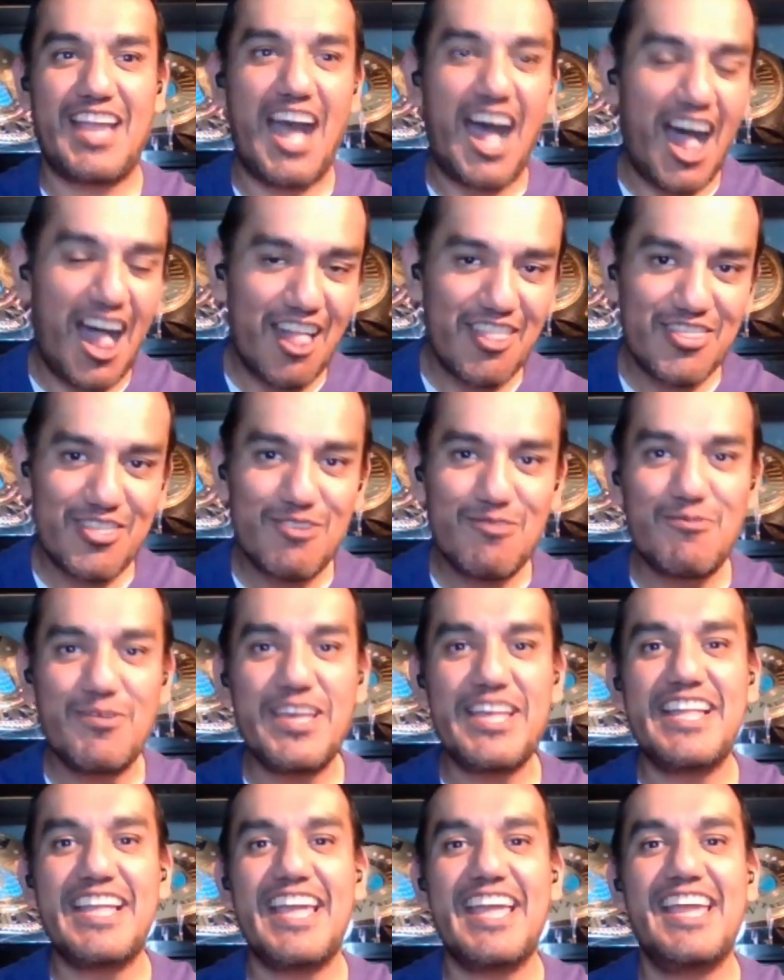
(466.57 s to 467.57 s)
on the
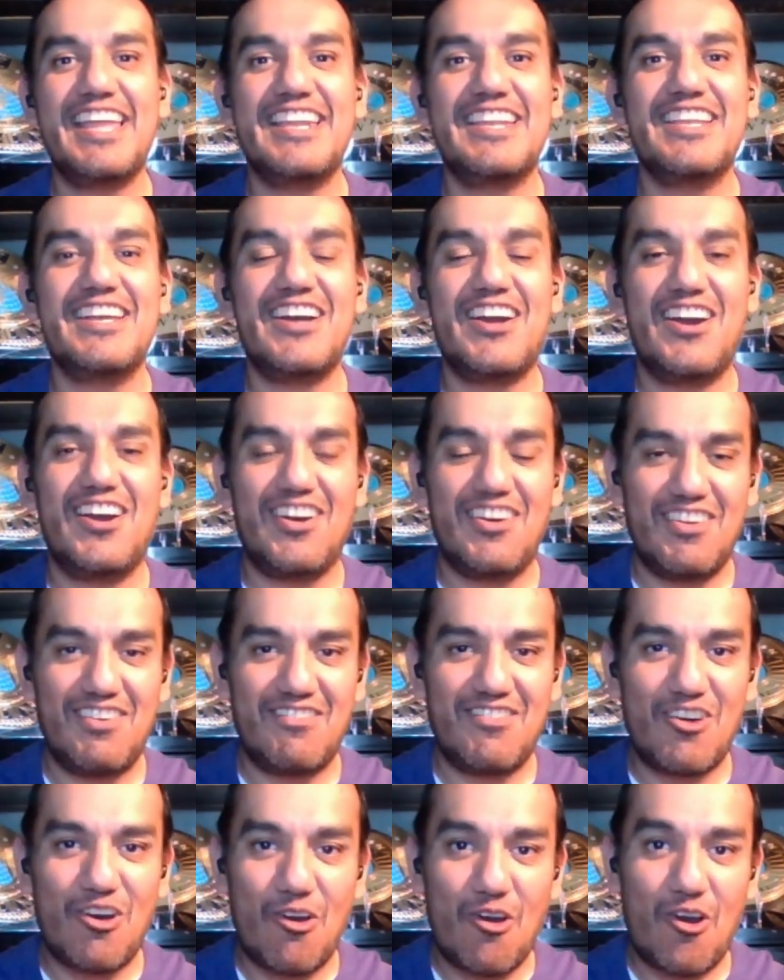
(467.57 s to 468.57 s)
weekend
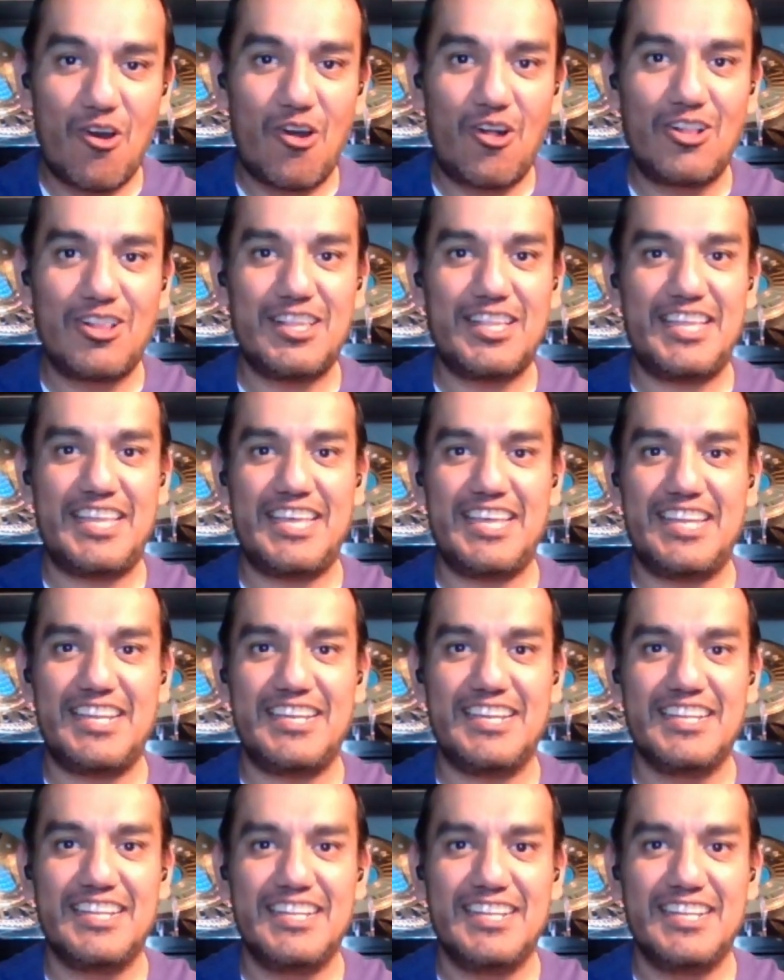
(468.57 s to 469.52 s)
of All In.